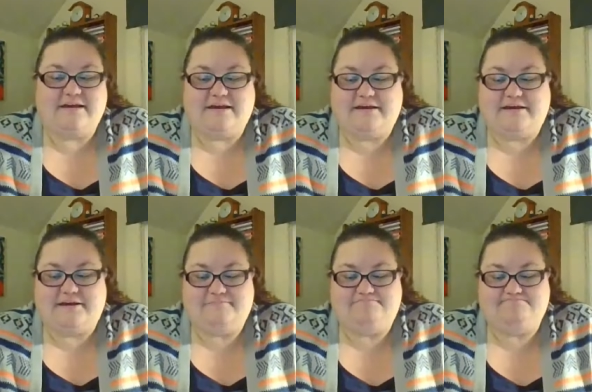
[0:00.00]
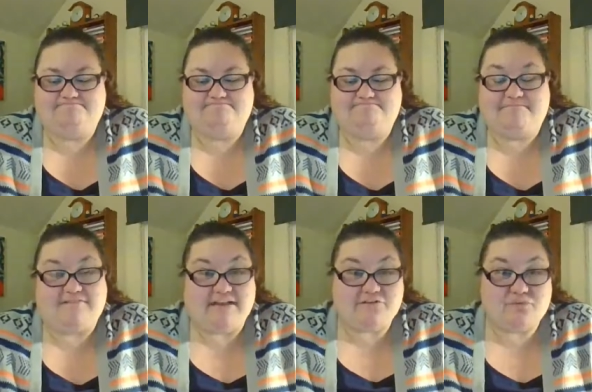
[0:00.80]
Um,
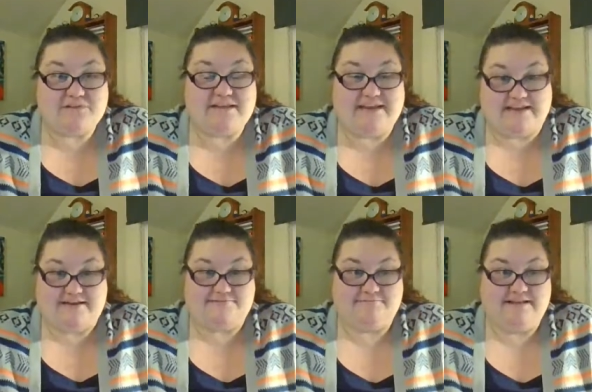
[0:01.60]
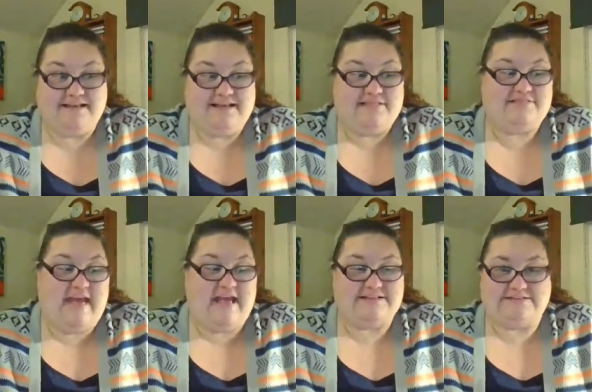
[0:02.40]
and that's really it.
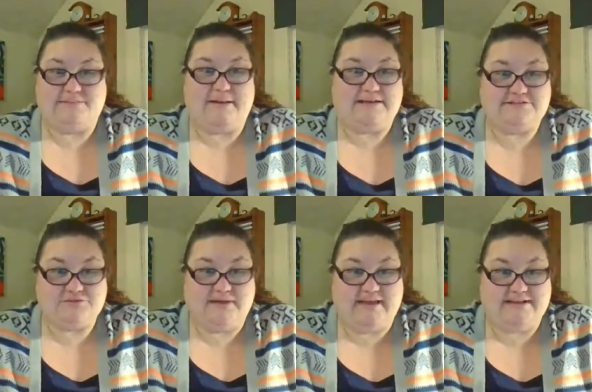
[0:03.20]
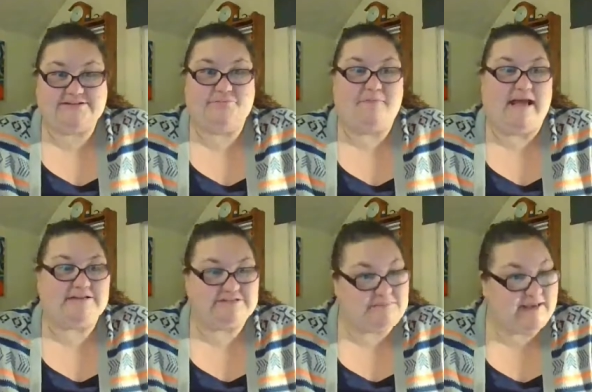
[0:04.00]
That's the best way to
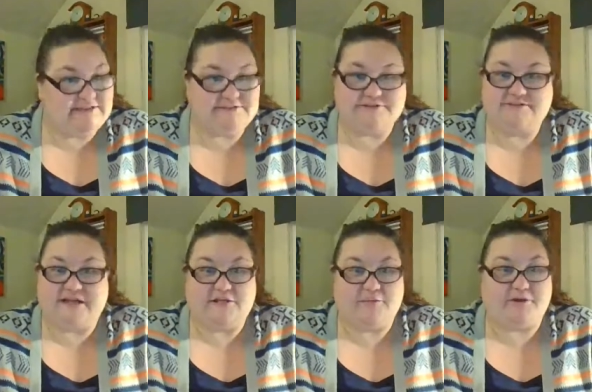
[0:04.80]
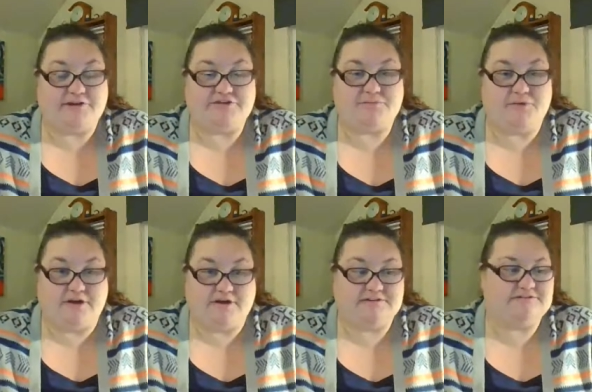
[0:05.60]
maximize your Sale-A-Bration
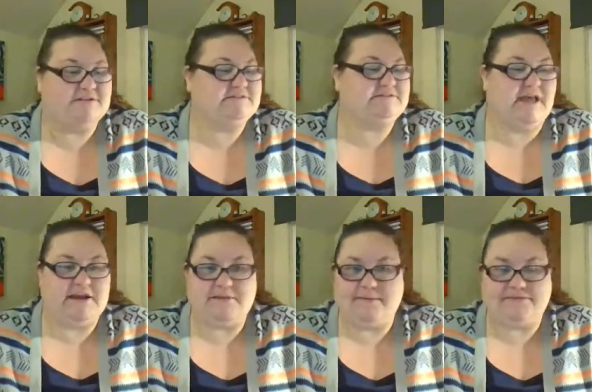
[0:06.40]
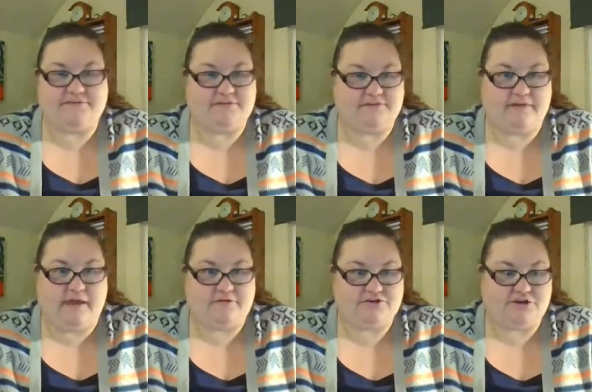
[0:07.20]
perks. Sign up as a
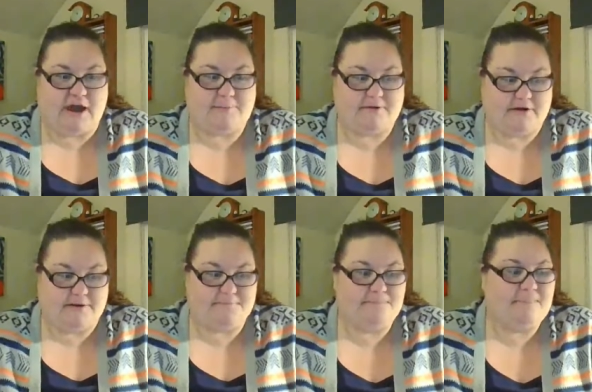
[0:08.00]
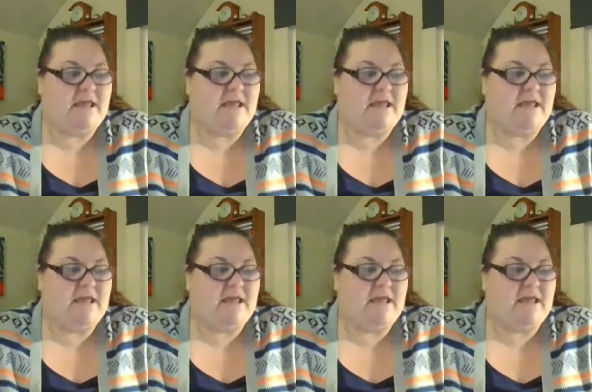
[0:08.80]
discount shopper.